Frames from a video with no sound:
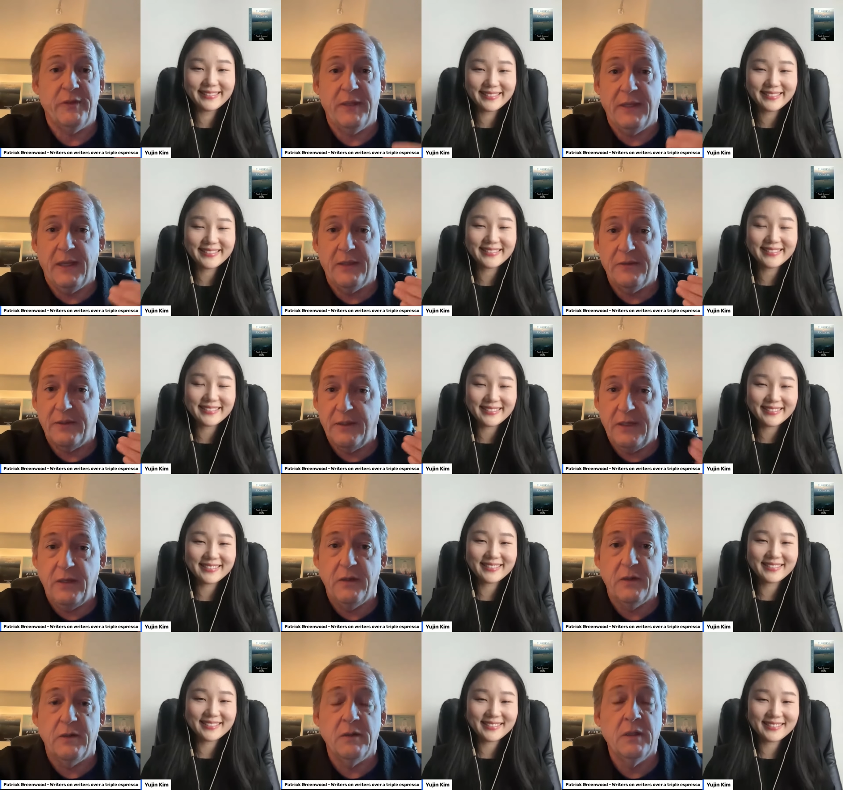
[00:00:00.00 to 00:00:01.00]
Speaker 1: and they got to
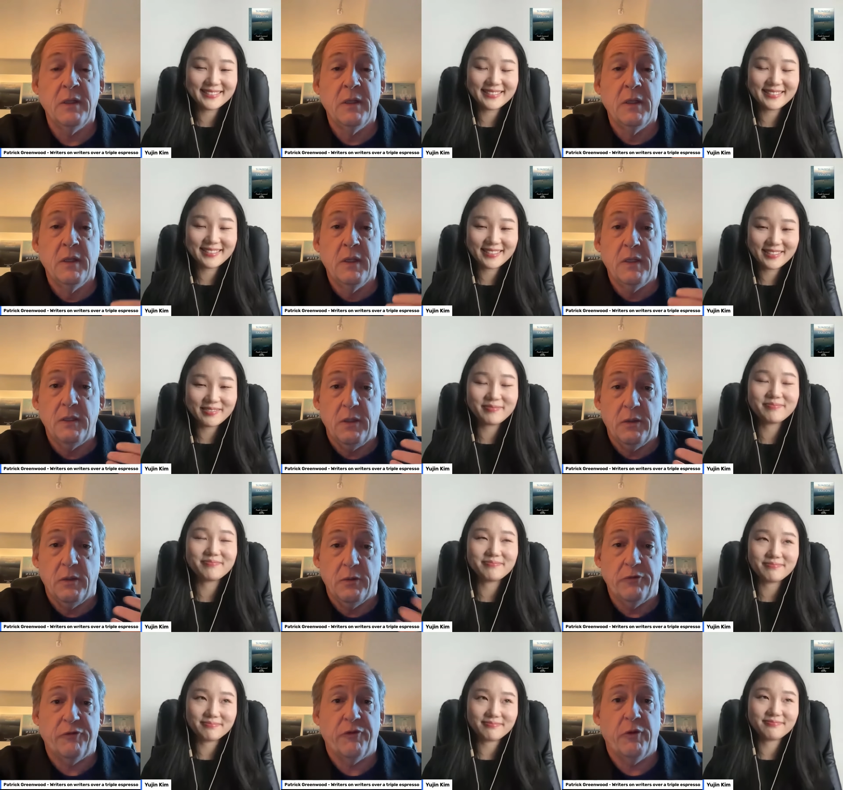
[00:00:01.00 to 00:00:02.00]
hear your
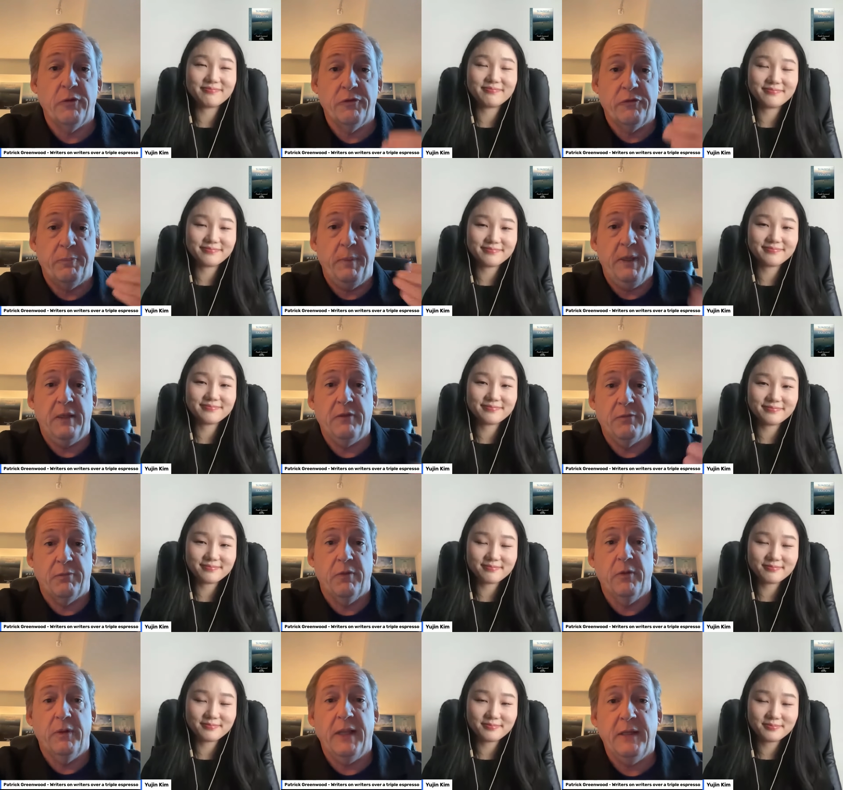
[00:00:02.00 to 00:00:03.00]
soul speak
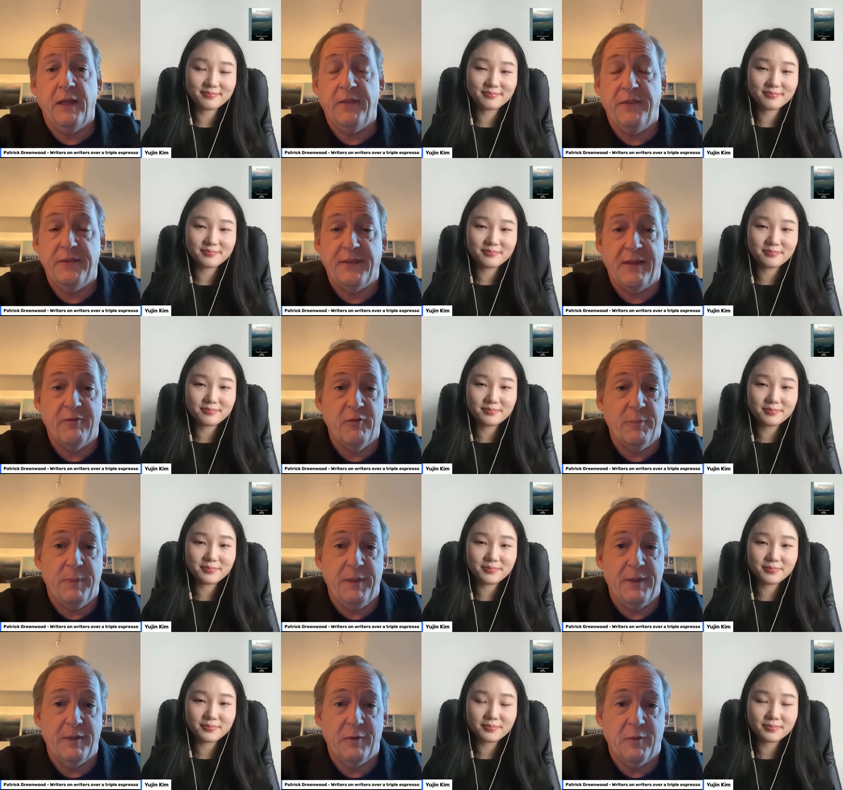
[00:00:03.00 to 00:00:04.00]
through that, I think that
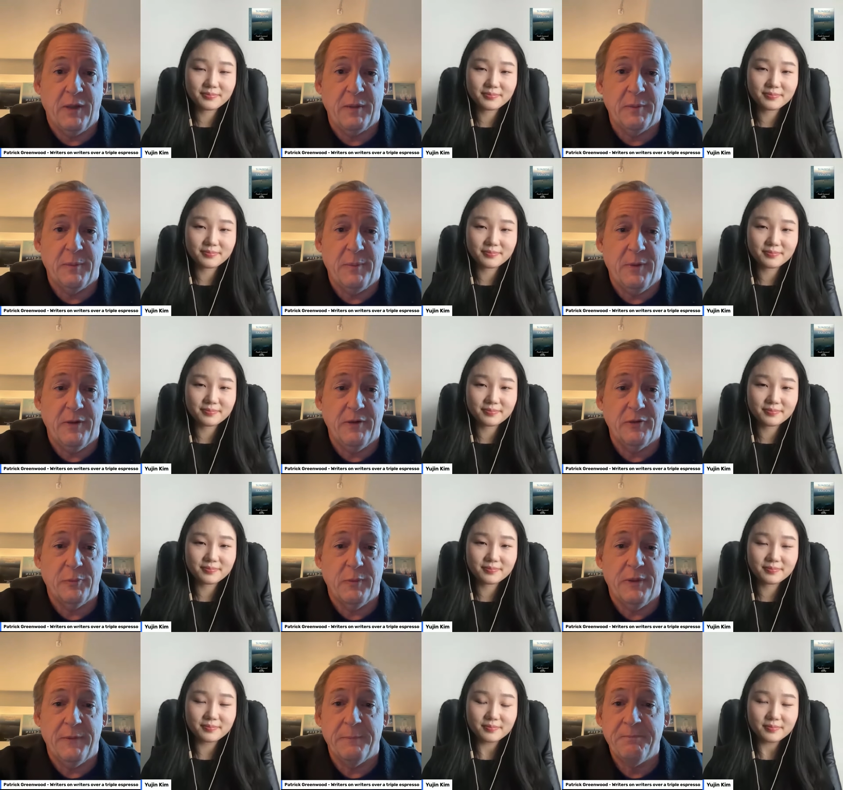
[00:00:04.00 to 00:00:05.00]
would be an incredible part
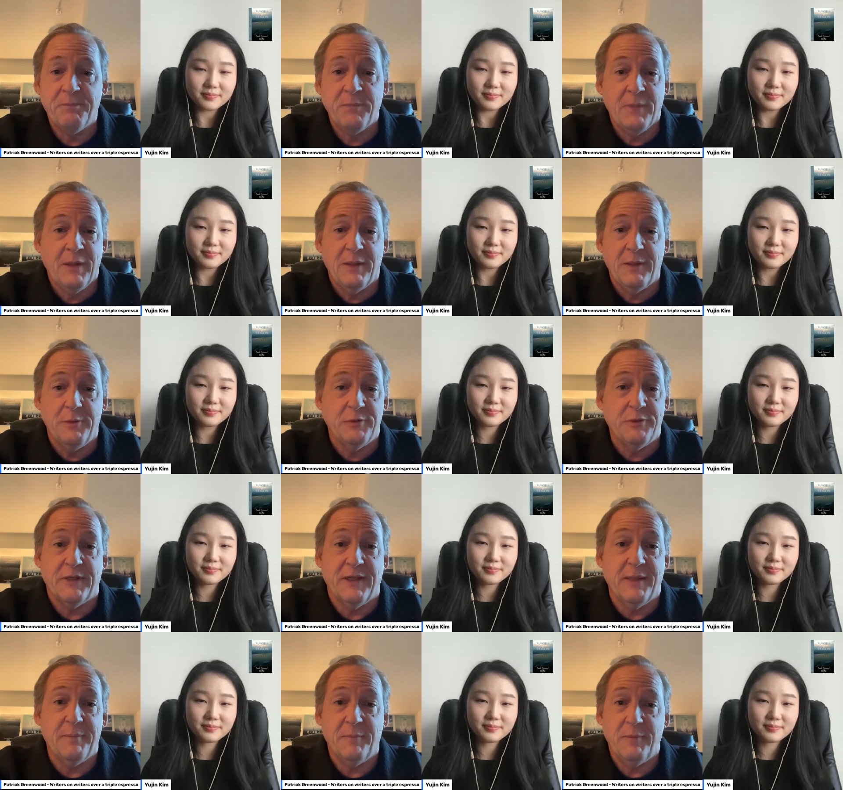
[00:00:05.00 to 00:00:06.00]
as well.
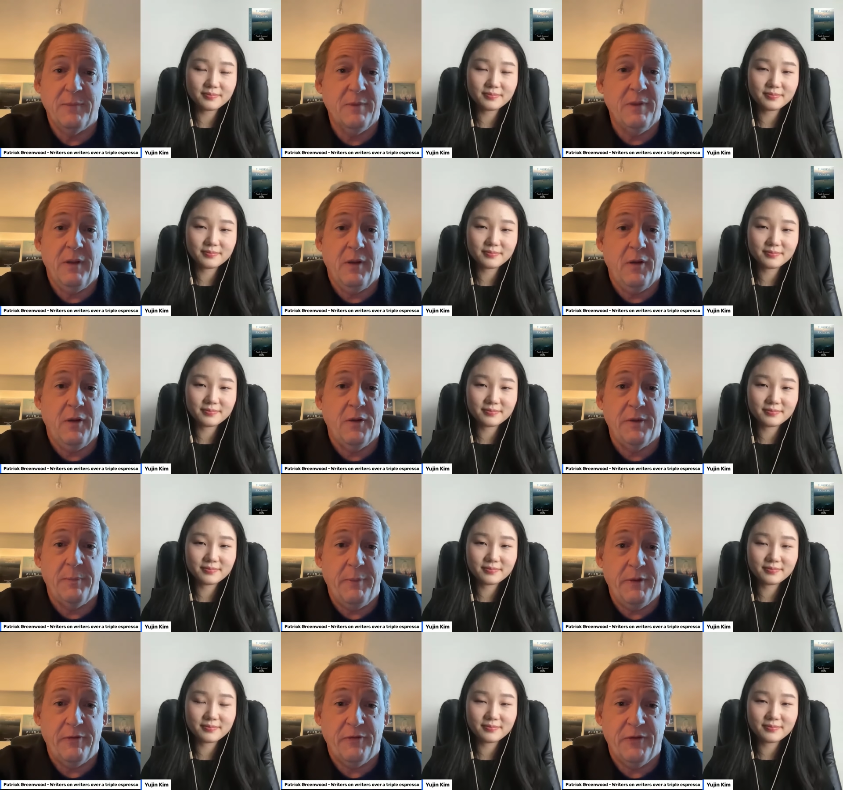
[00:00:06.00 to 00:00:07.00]
Yujin Kim, all the
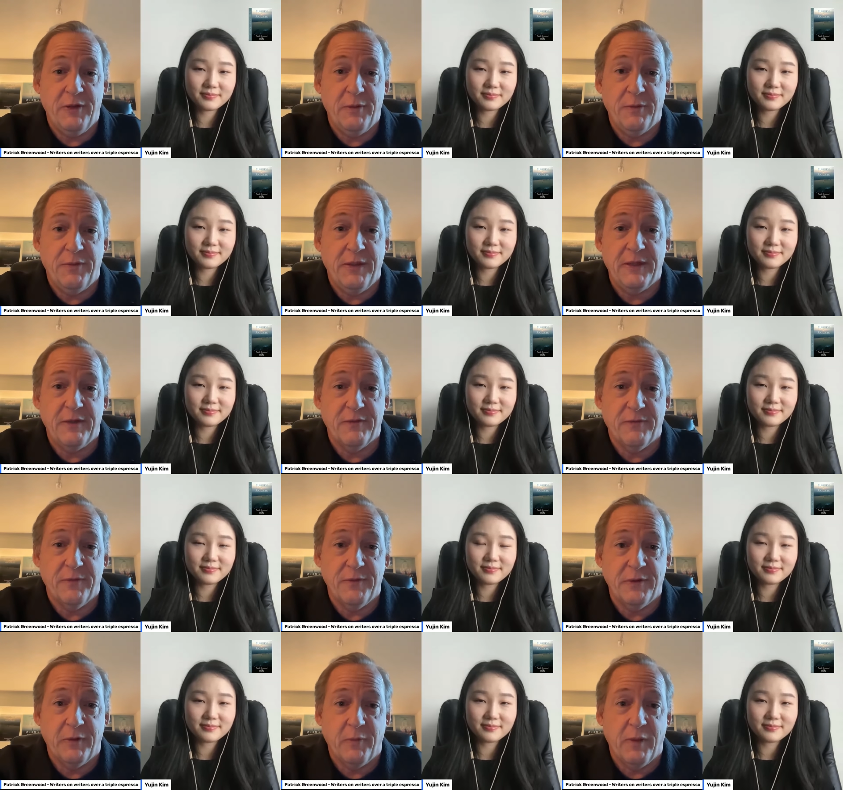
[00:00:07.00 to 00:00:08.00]
best to you. Thank you
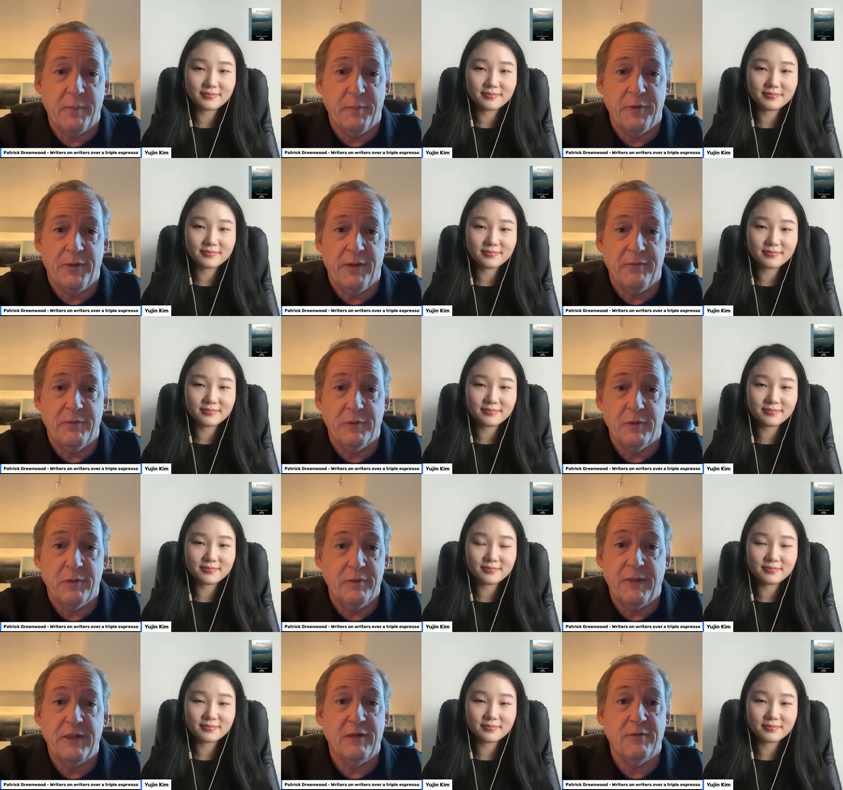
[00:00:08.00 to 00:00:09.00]
for an incredible novel.
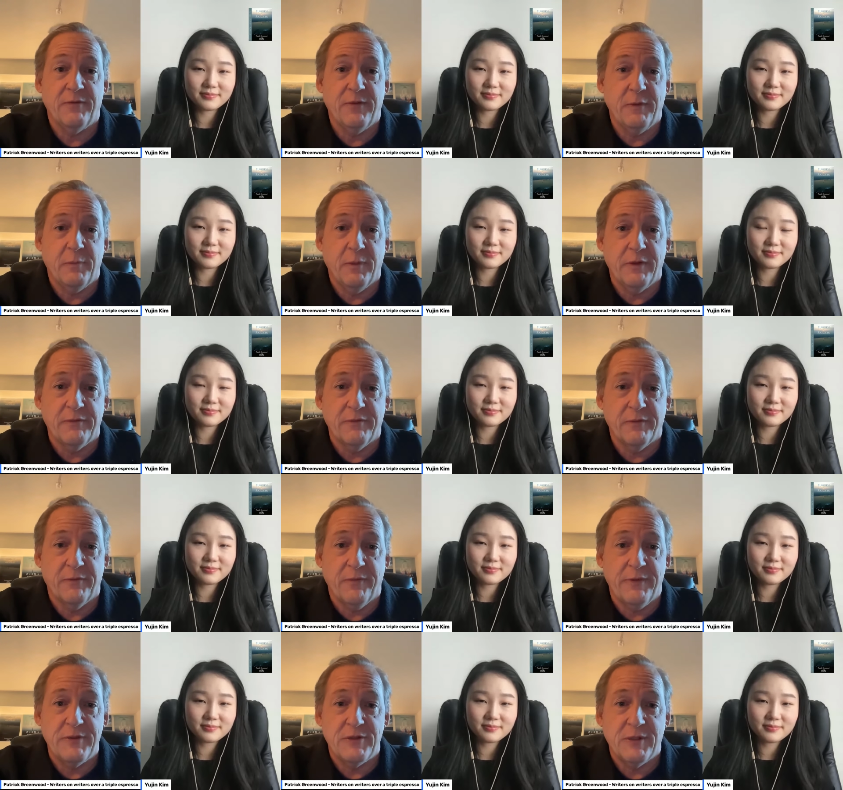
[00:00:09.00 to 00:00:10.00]
Thank you for your
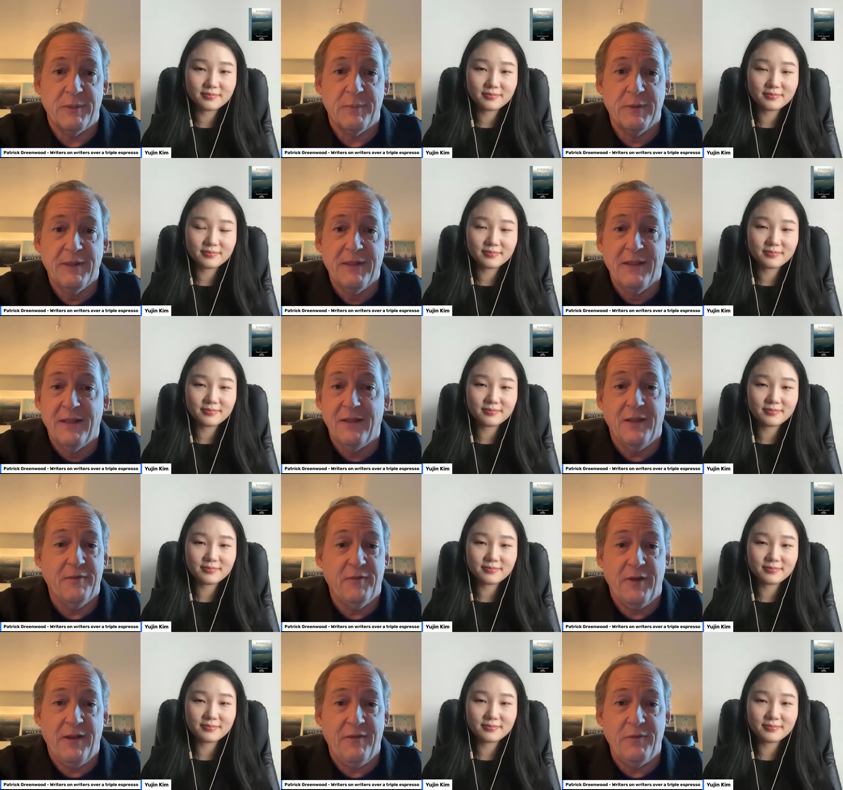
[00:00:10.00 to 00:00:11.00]
wonderful friendship.
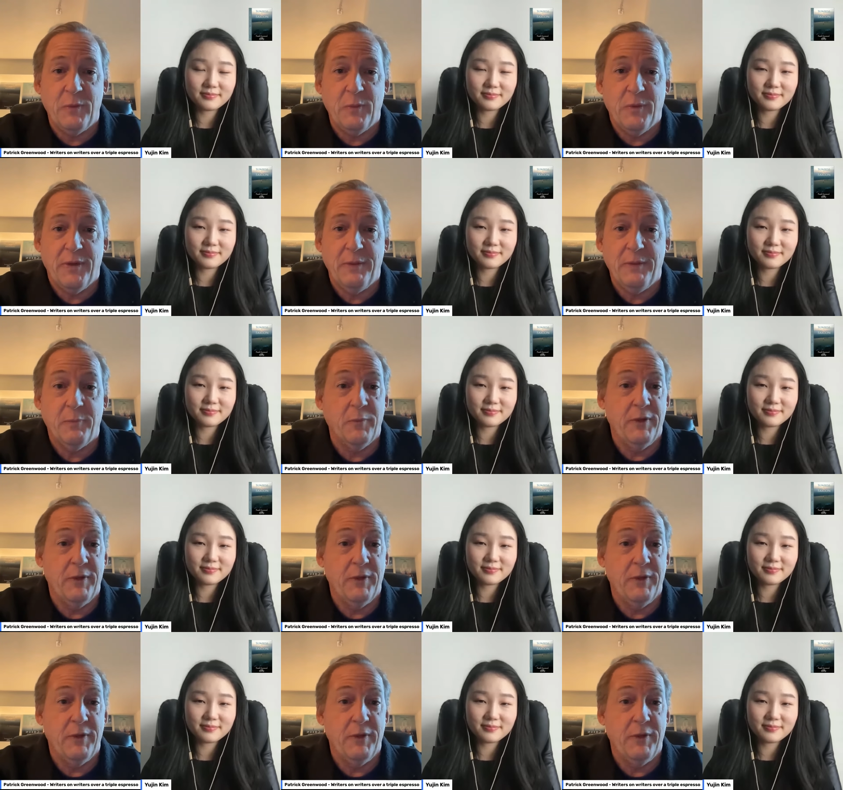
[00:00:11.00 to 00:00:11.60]
Love to have you on.